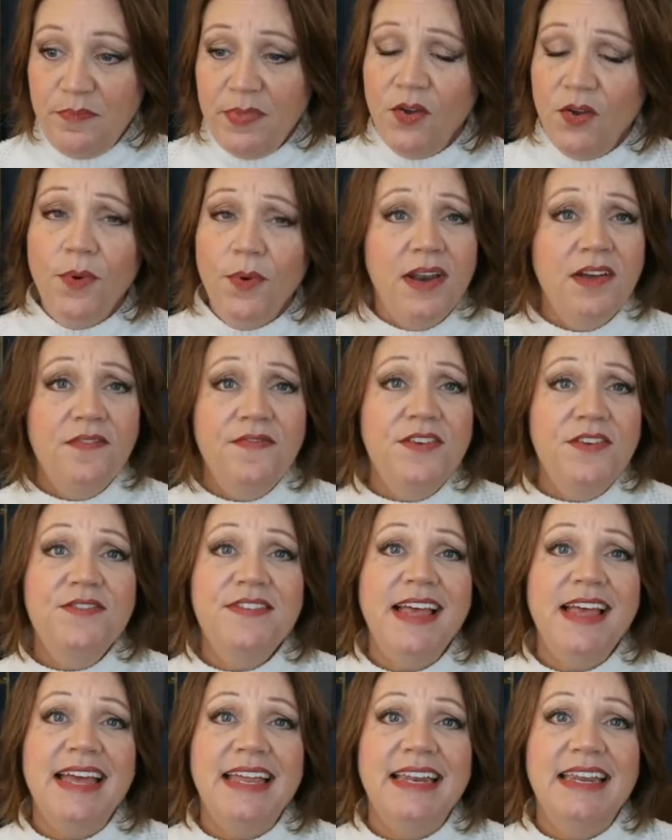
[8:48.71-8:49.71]
What if you
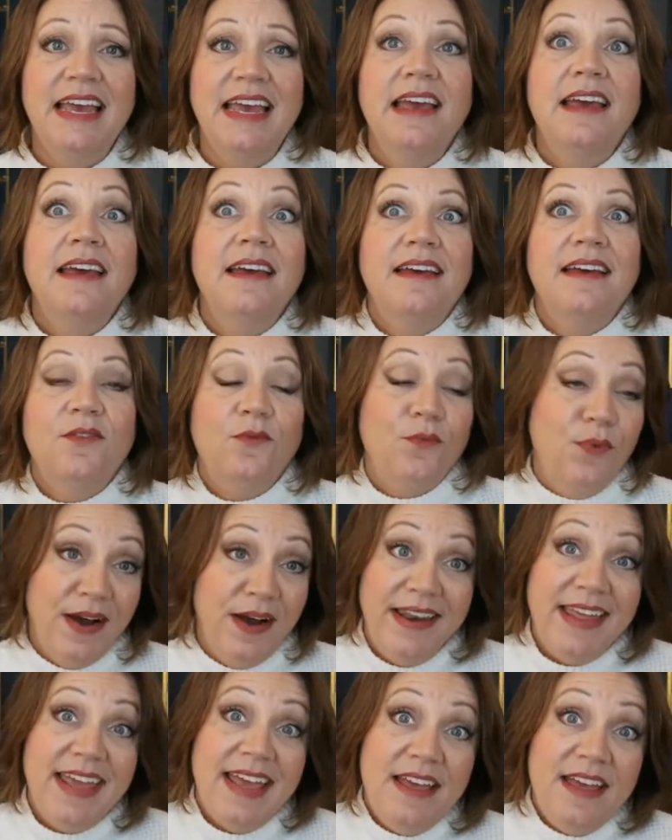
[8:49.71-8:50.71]
said, what
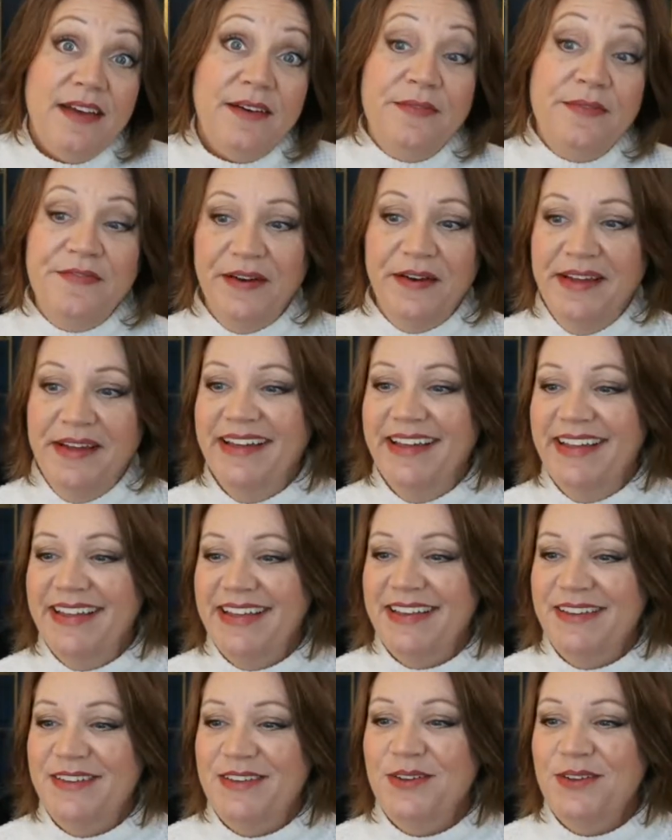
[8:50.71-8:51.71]
if
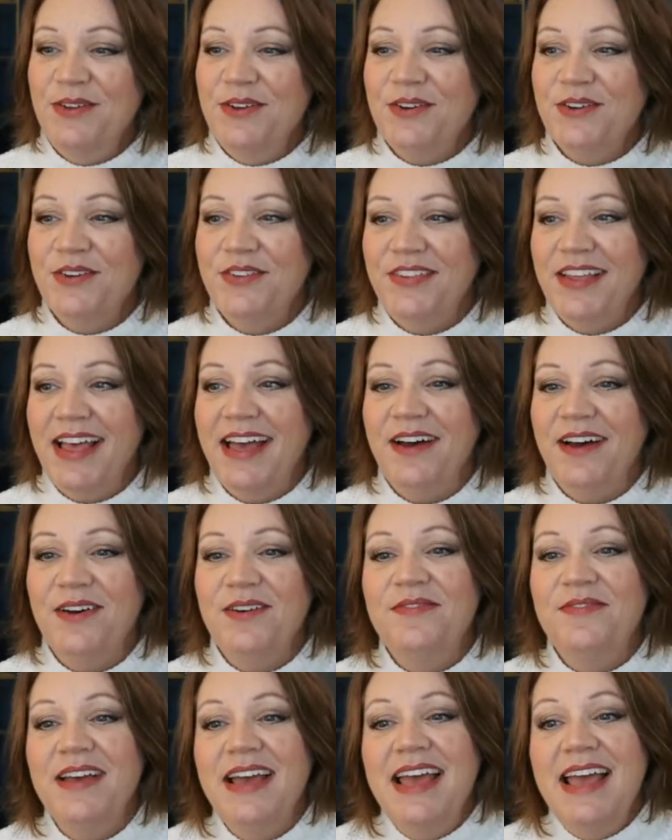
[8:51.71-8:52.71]
to
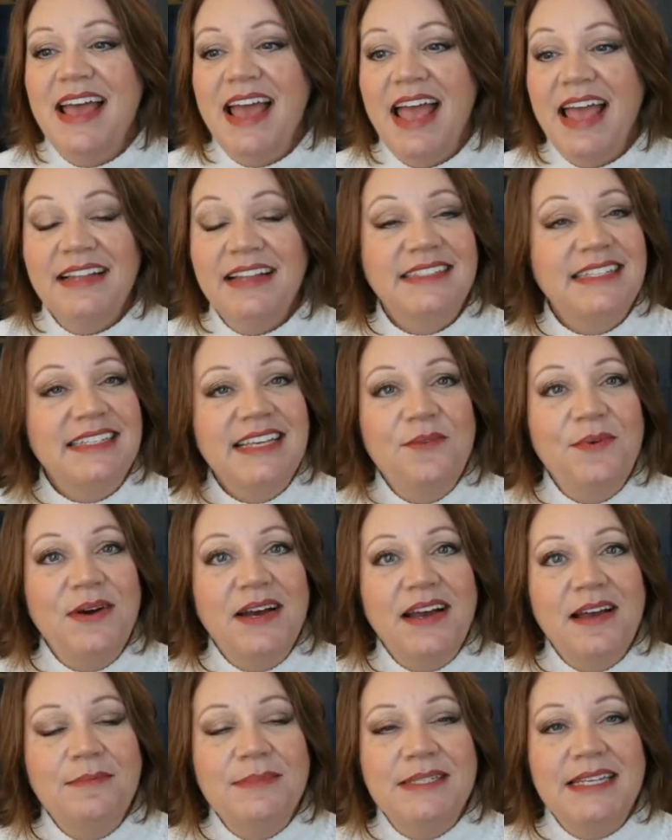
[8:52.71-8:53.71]
yourself and see what
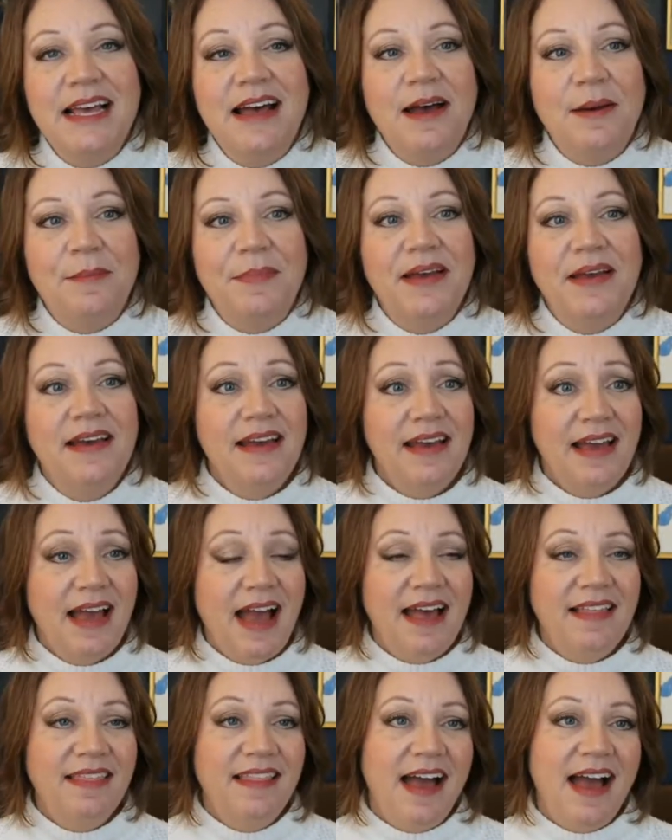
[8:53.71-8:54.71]
comes up?
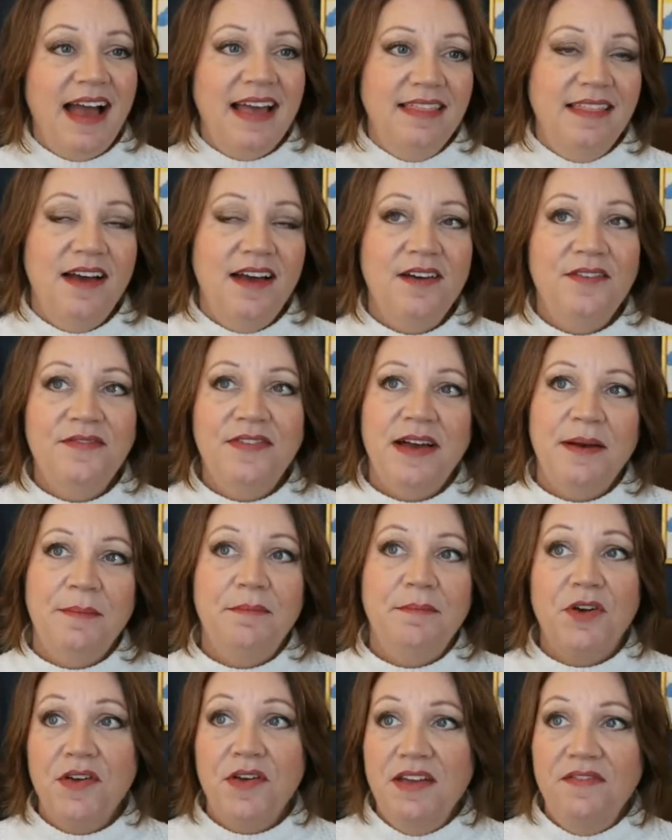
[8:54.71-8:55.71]
I love
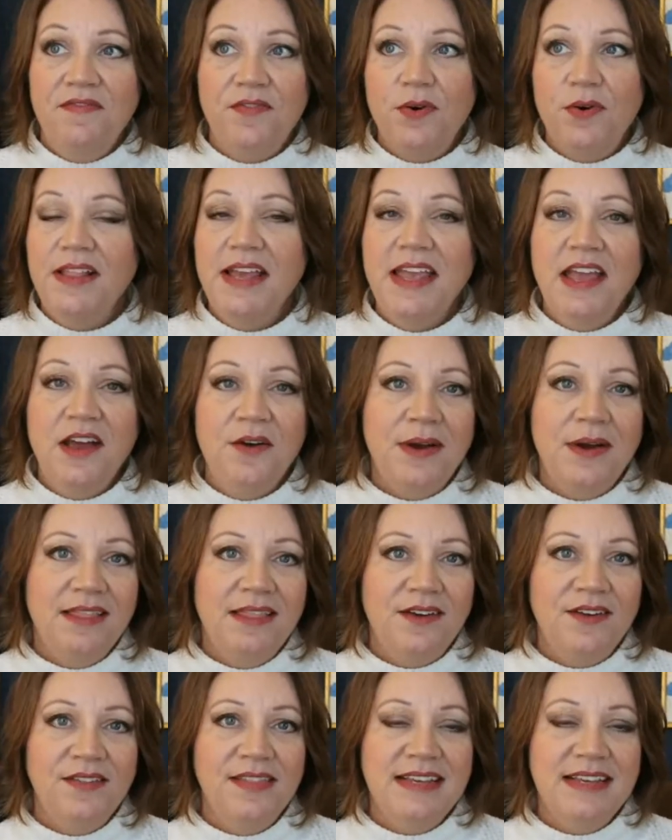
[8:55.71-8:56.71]
Marie Forleo. I
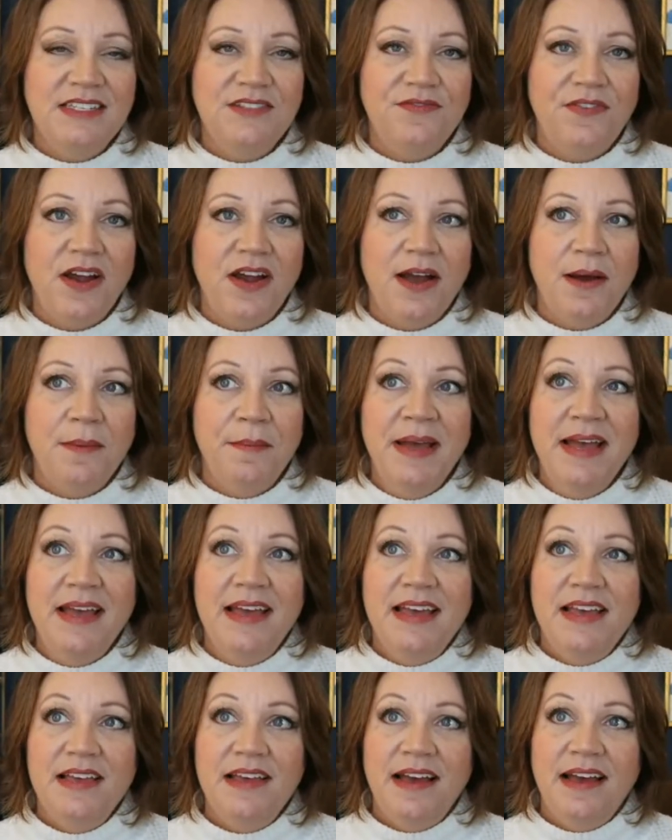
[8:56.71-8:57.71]
learned this from,
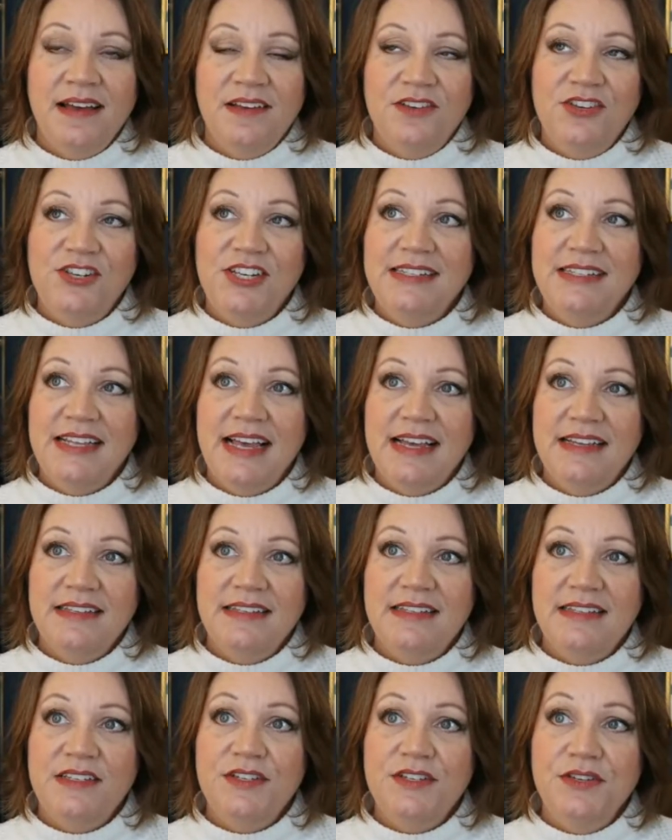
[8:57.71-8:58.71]
she
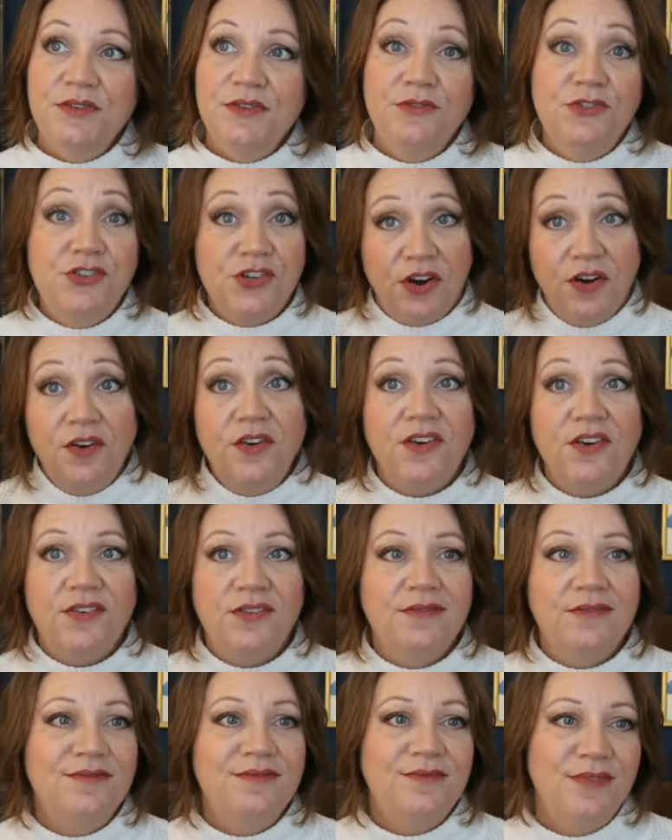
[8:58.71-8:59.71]
says to
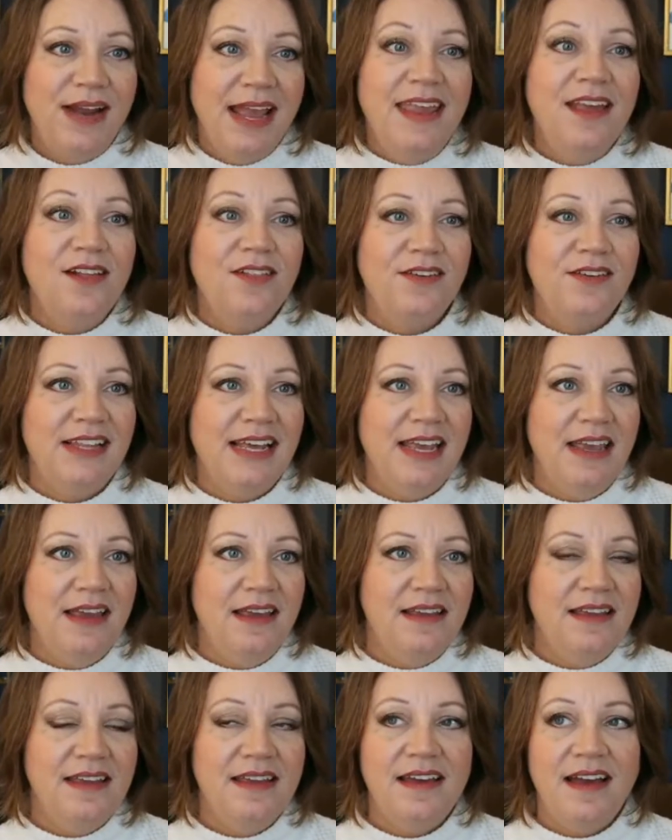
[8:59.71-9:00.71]
journal regularly.
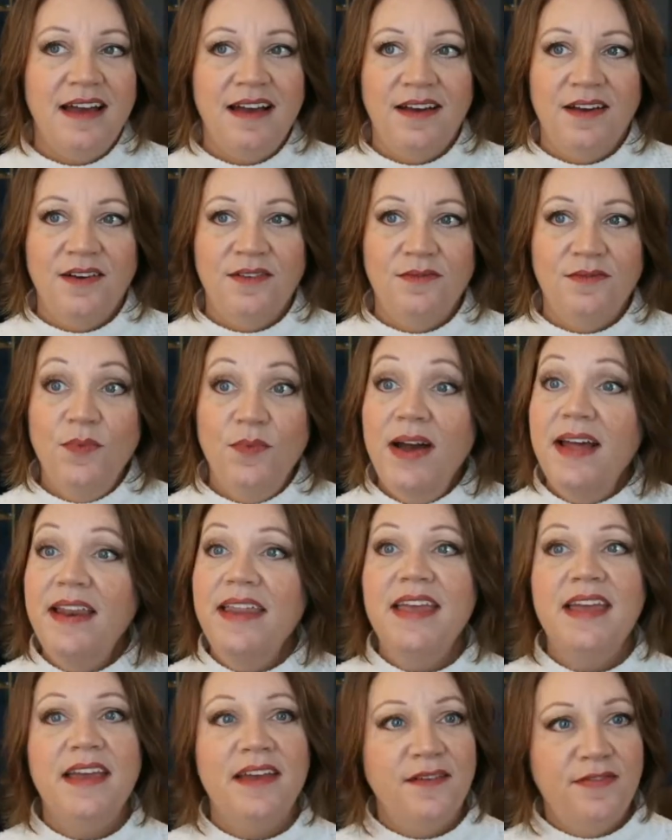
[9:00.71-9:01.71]
What
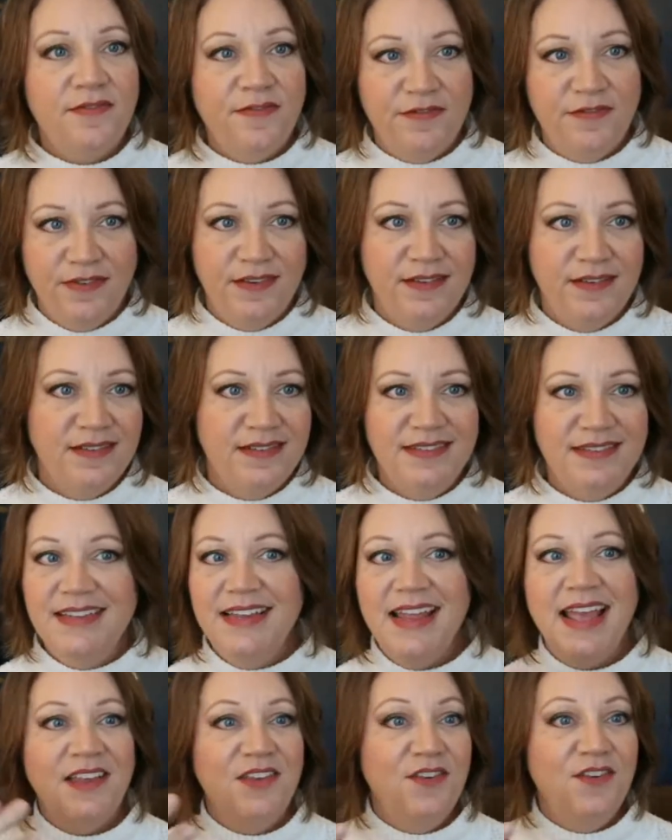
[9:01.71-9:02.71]
if,
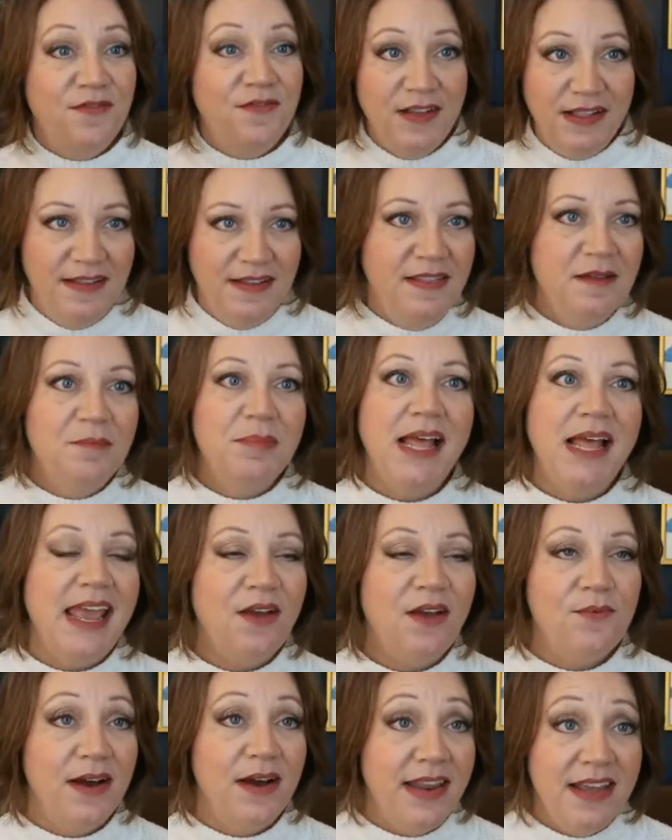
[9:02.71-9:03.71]
and you fill in the blank,
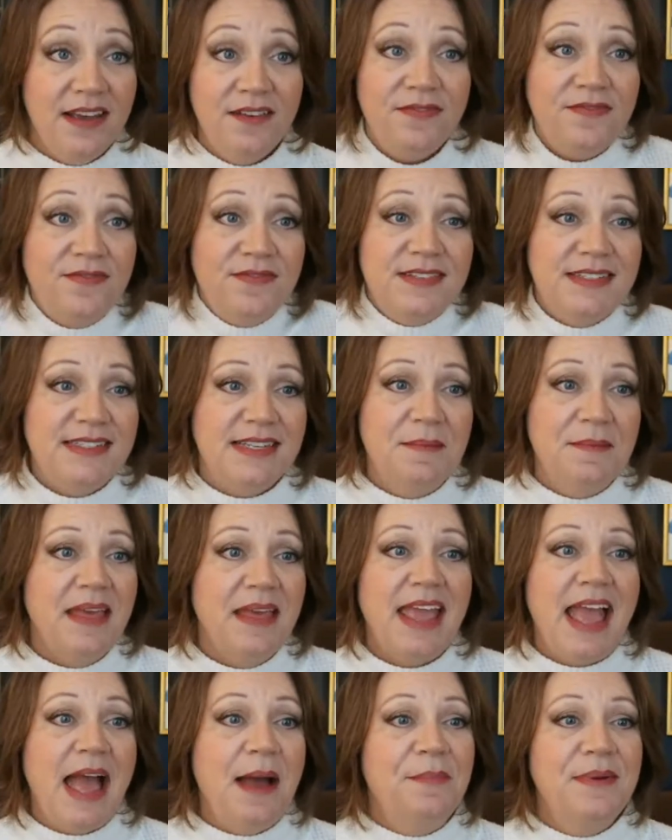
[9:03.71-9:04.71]
what if something
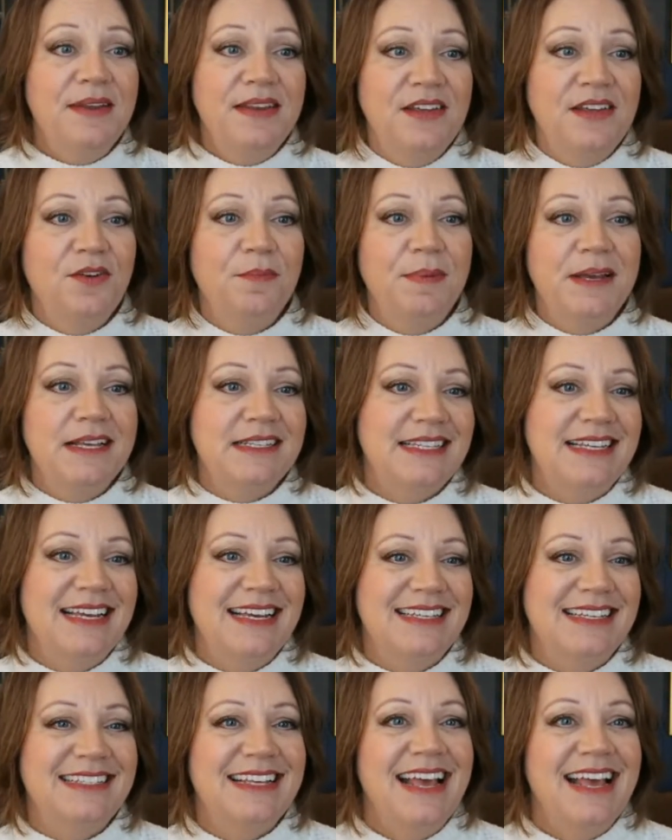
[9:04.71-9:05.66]
happened in your business